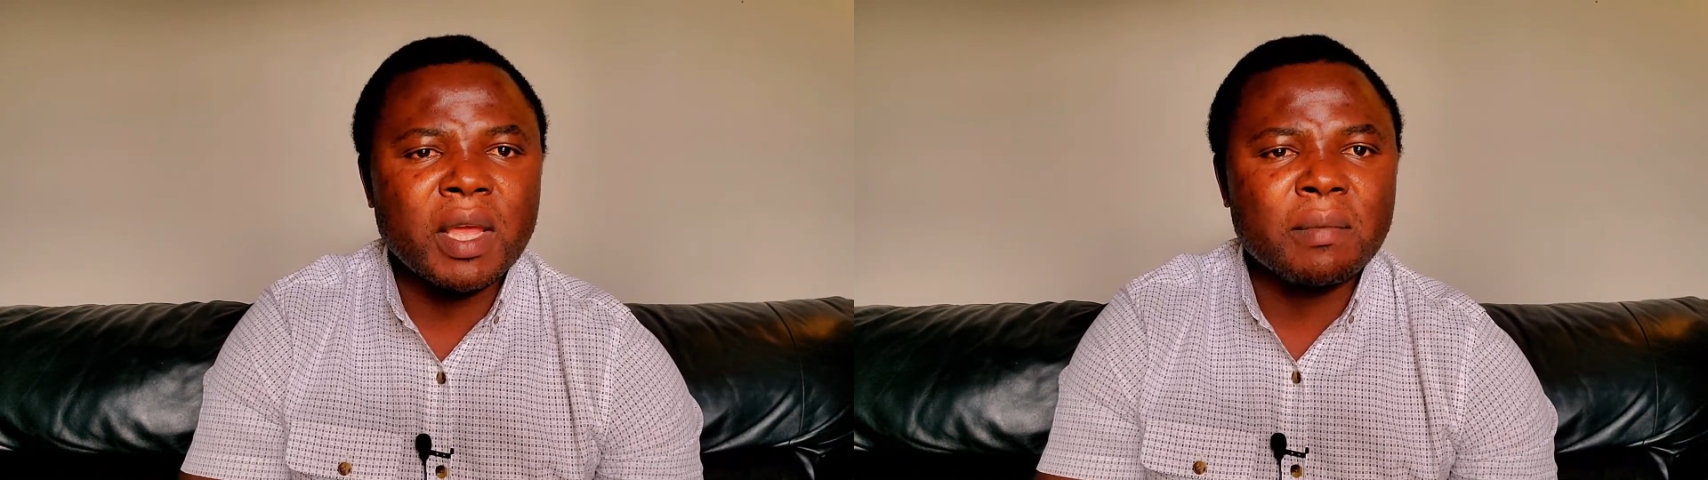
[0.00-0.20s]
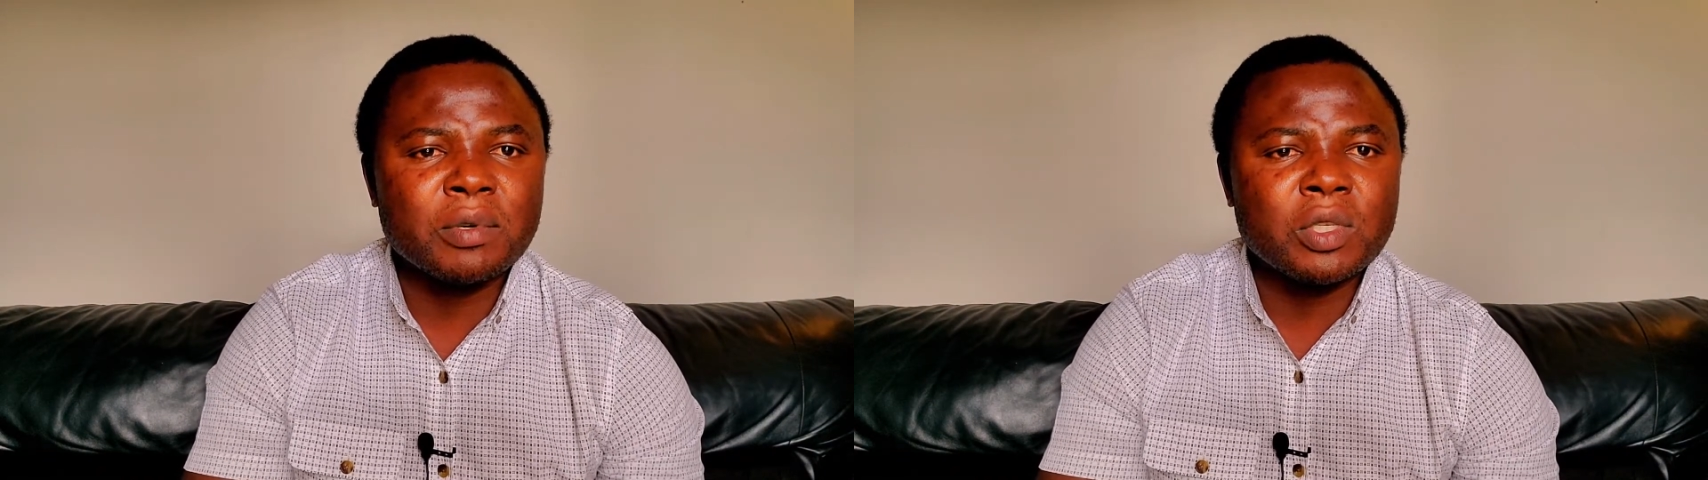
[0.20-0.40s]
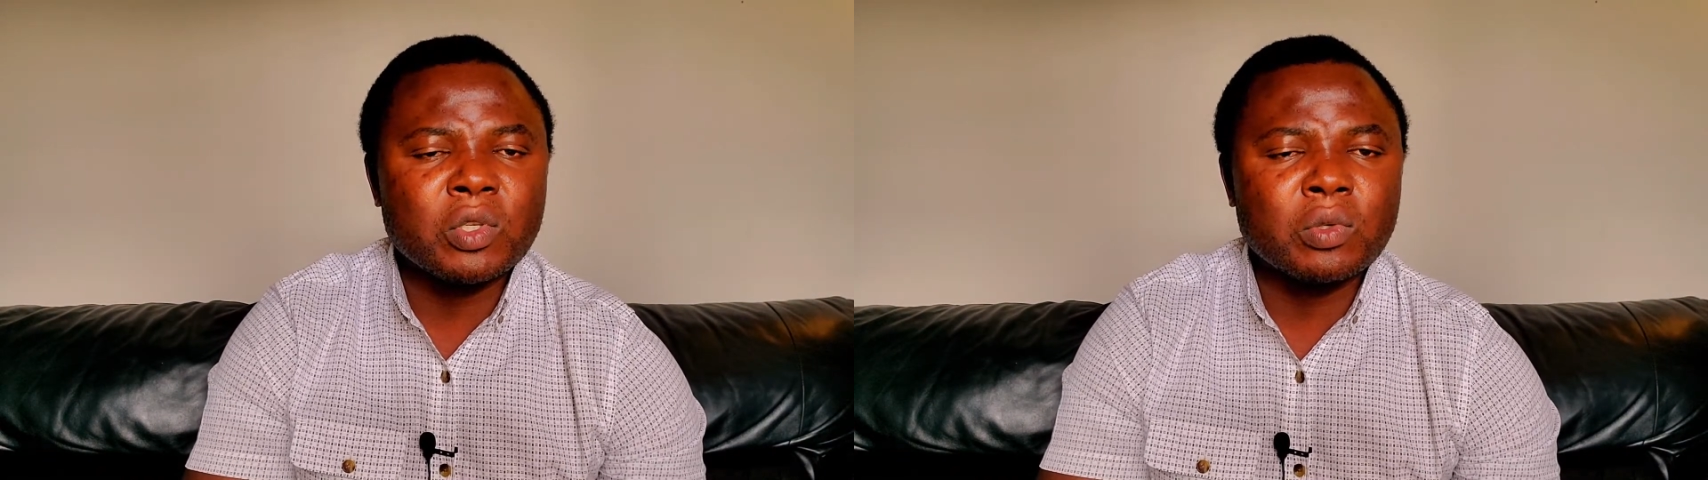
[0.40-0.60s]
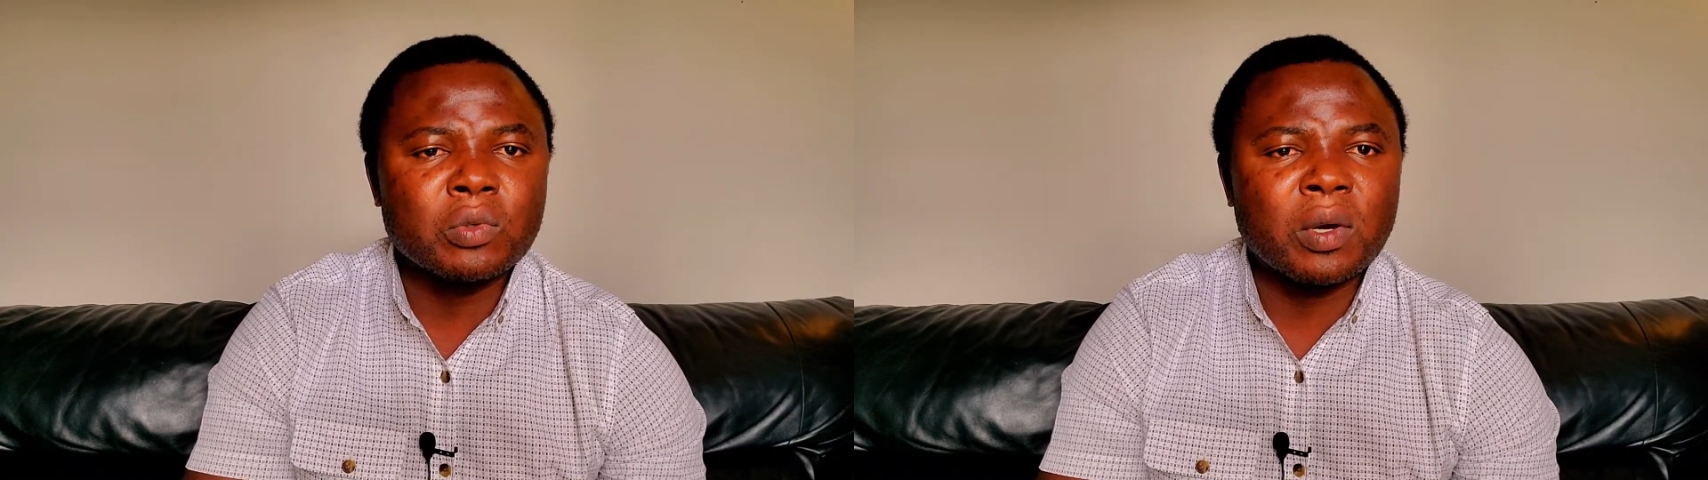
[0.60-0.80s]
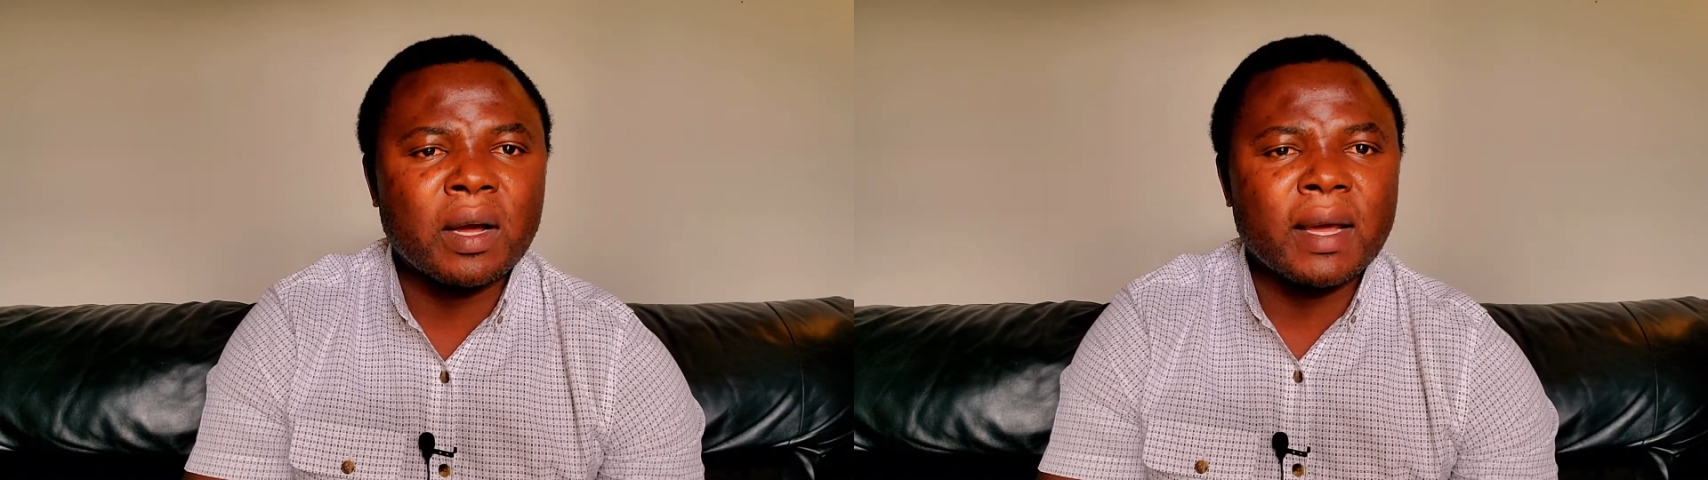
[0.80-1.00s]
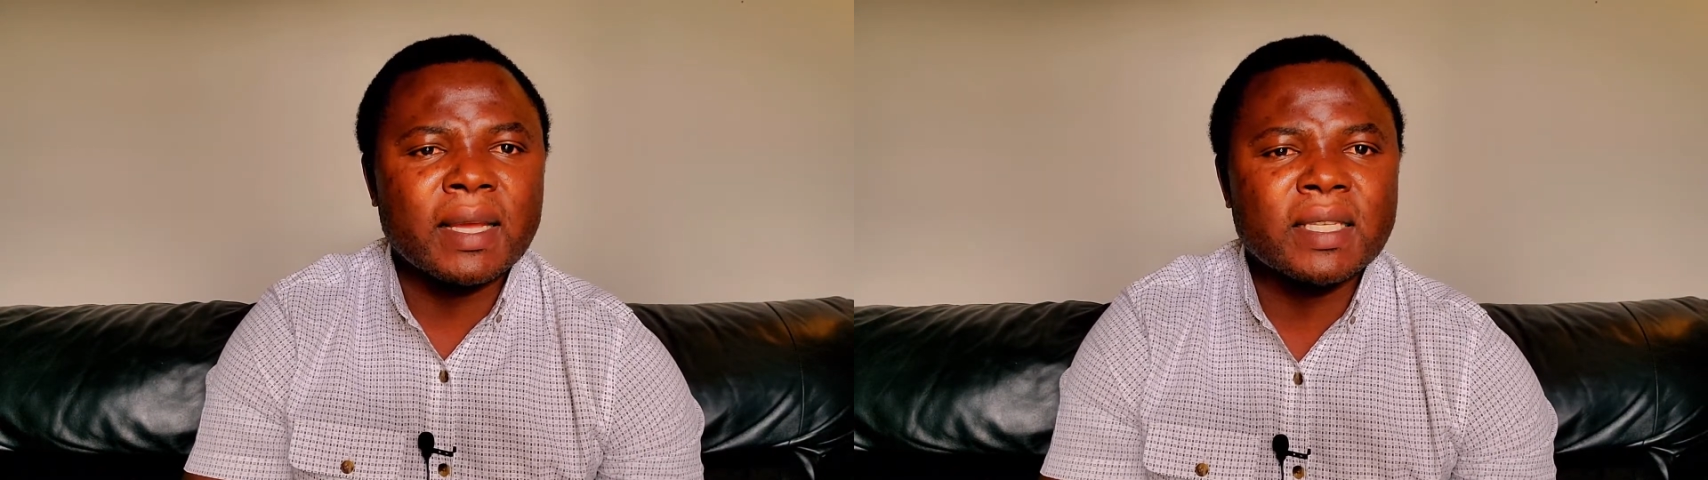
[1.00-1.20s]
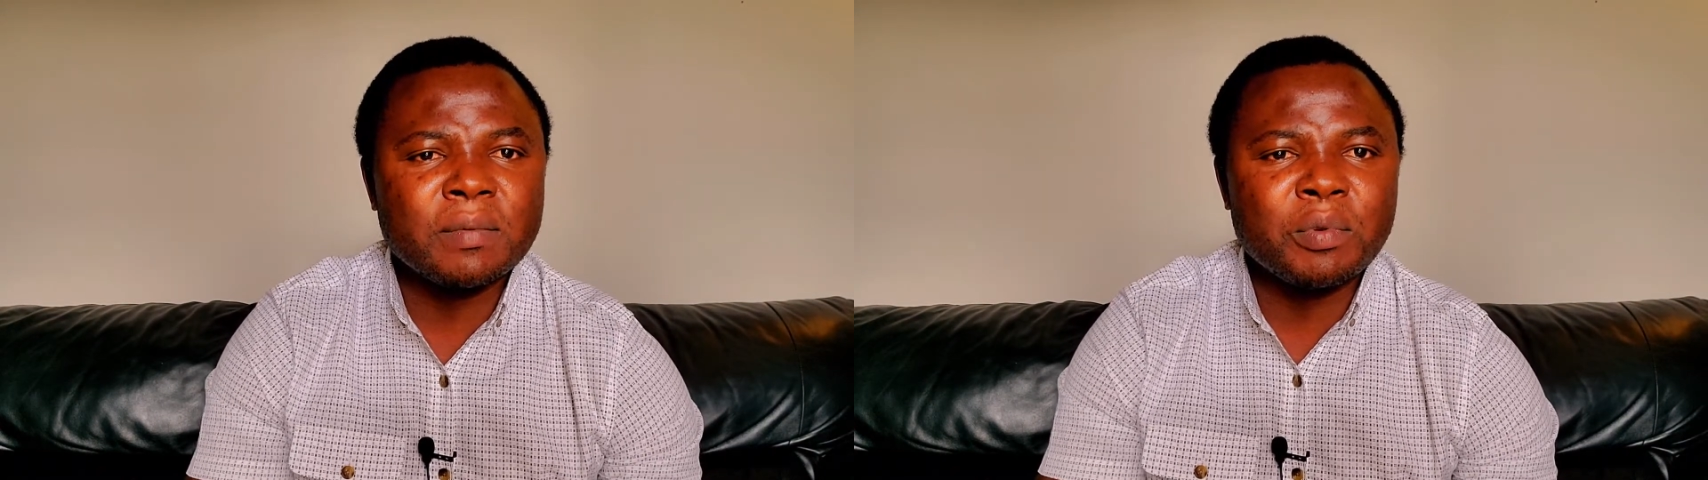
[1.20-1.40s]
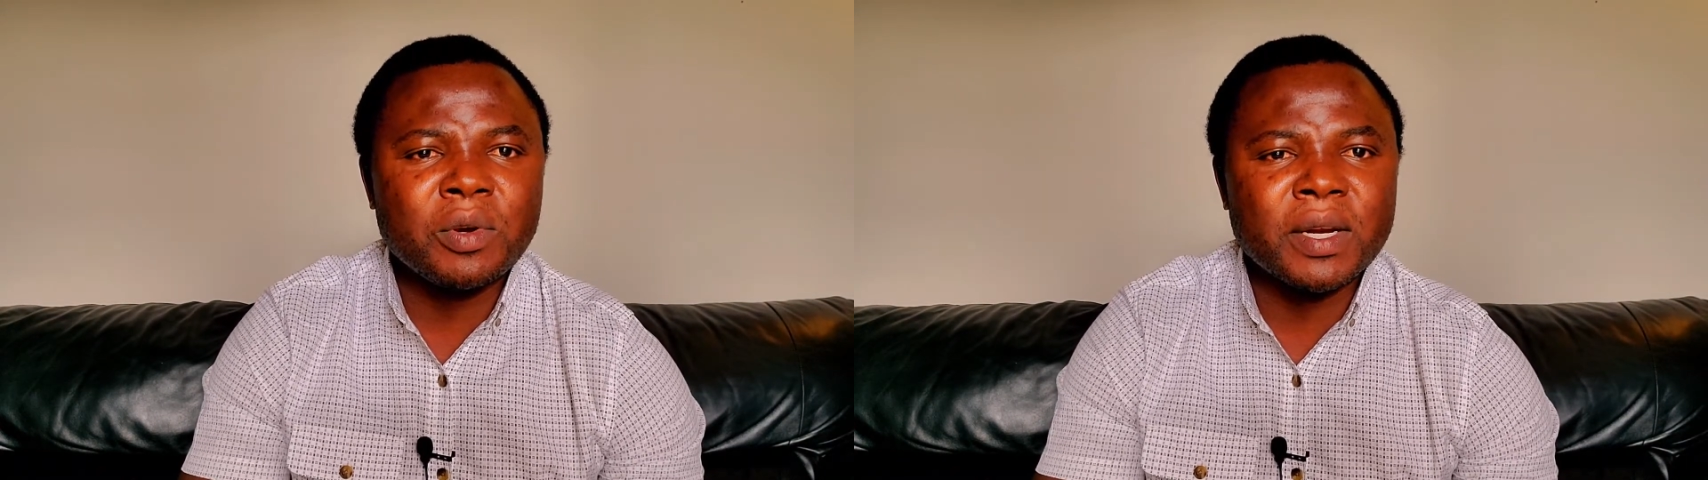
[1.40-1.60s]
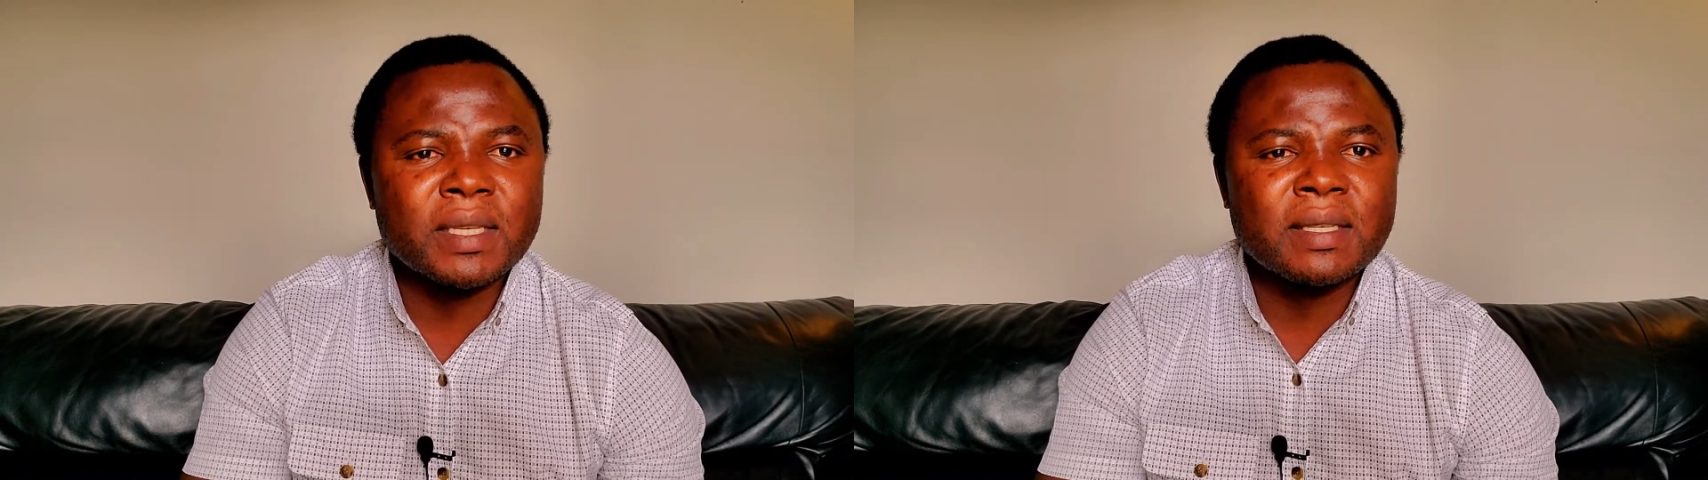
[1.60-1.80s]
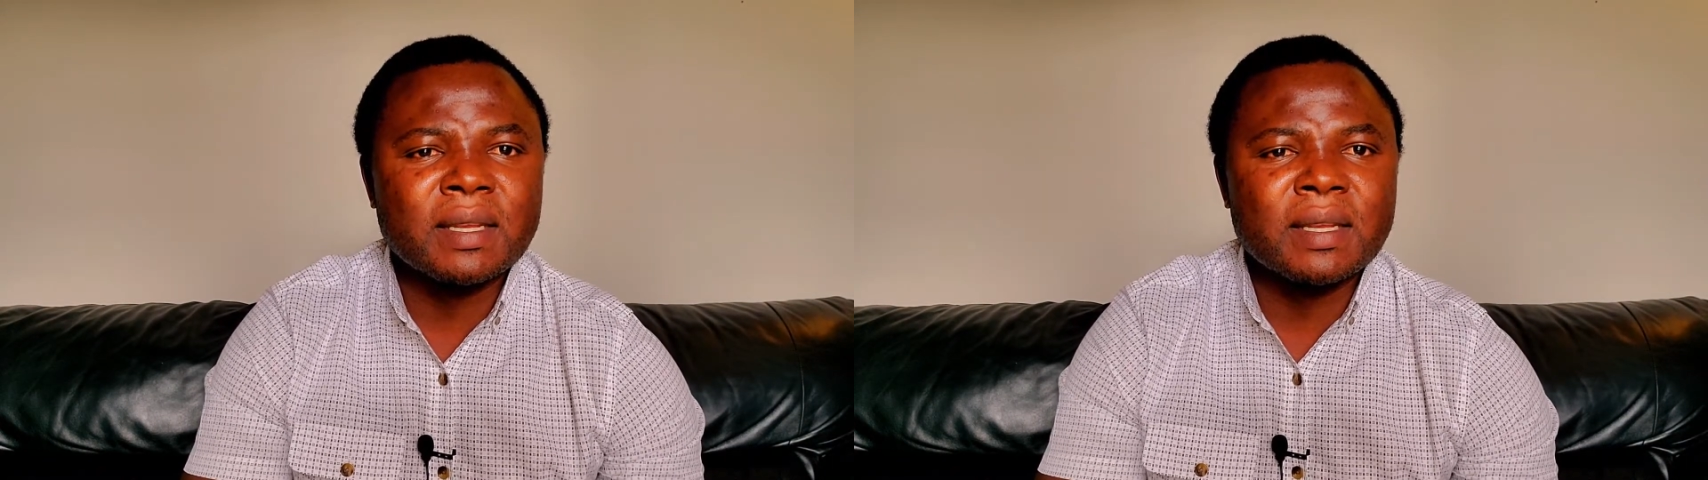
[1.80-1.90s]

able to experience